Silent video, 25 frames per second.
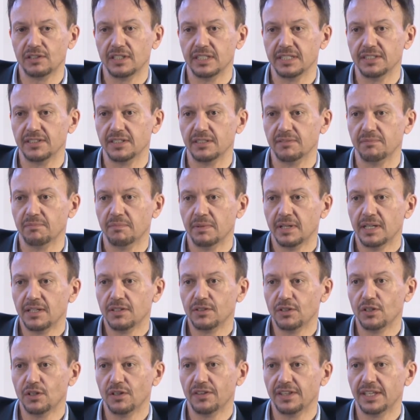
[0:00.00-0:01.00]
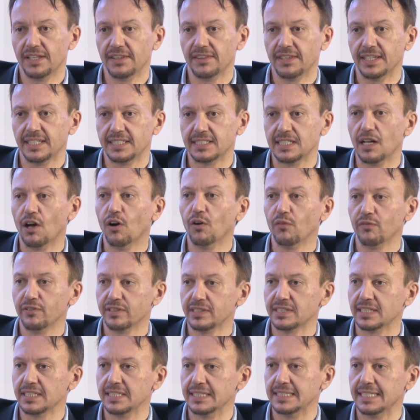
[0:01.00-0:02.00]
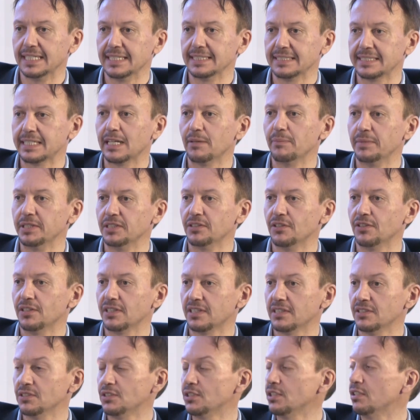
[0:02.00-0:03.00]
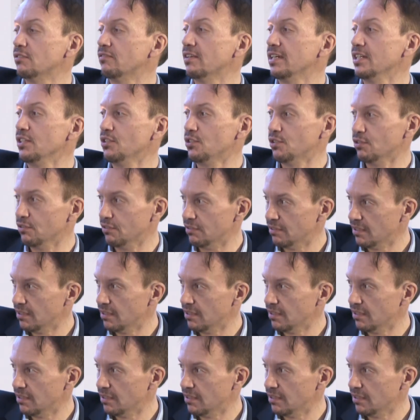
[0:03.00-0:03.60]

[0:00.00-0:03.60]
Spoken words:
that obviously does come into the consideration